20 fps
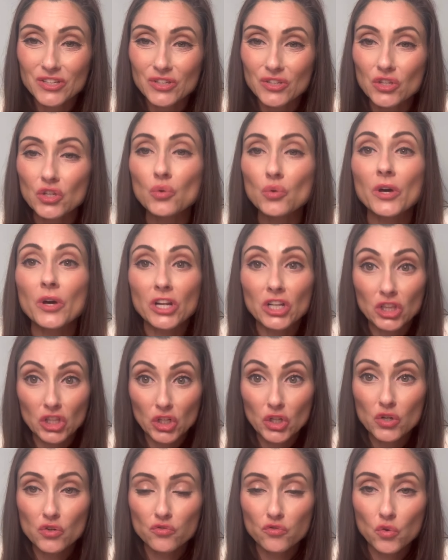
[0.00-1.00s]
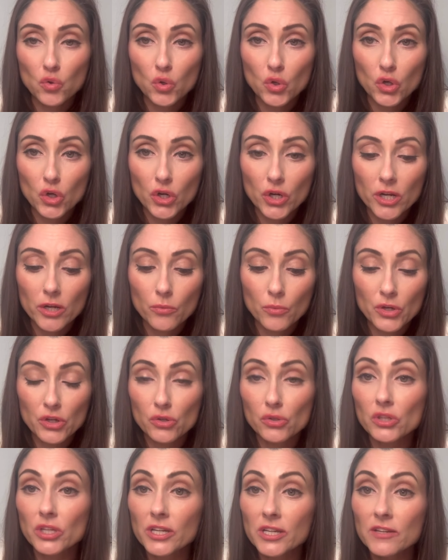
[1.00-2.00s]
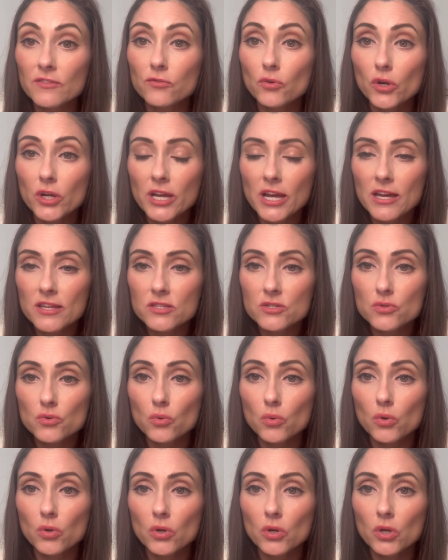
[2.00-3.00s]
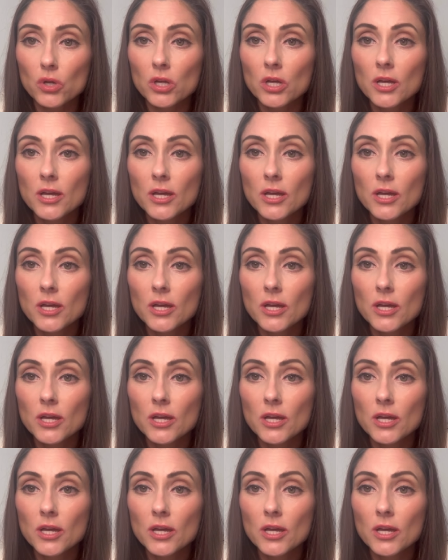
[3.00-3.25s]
you look for when you're looking for a castor oil.